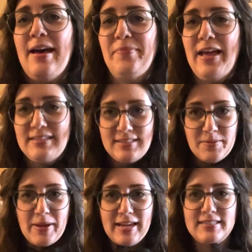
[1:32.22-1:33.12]
that's the
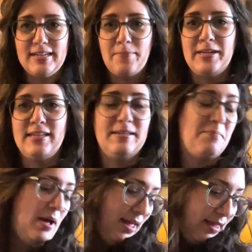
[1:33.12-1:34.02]
biggest updates in
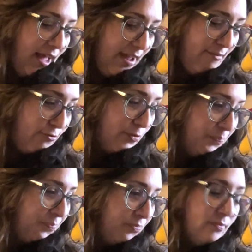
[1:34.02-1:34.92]
my life.
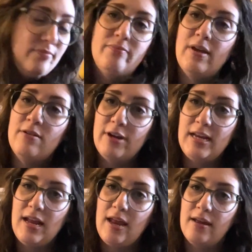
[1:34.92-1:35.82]
Been
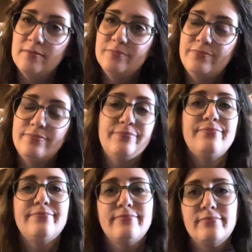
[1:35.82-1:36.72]
reading,
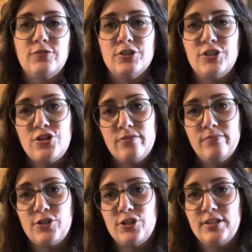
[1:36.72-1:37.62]
just
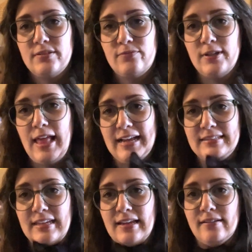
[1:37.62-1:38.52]

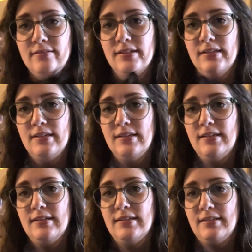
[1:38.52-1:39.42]
relaxing,
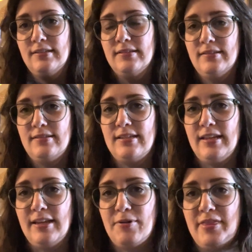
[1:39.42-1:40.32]

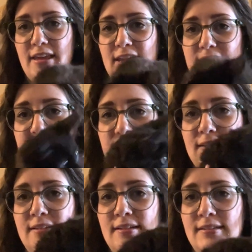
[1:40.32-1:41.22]
dealing with this.
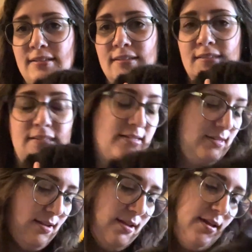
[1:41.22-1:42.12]

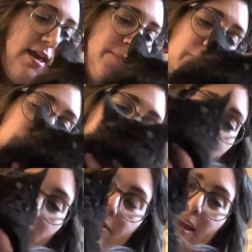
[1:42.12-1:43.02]
Okay, I'm gonna put you
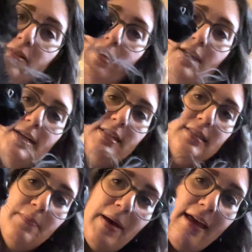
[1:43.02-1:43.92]
down now.
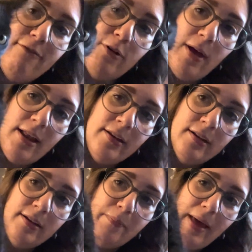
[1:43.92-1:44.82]
Say bye, everyone.
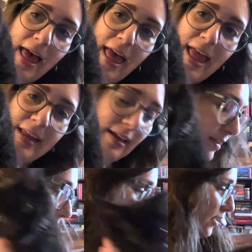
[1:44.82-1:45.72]
Bye.
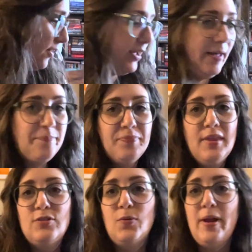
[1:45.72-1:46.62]
Okay,
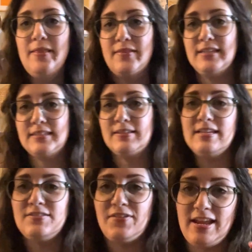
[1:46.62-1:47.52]
so what
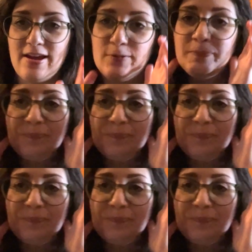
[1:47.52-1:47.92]
this video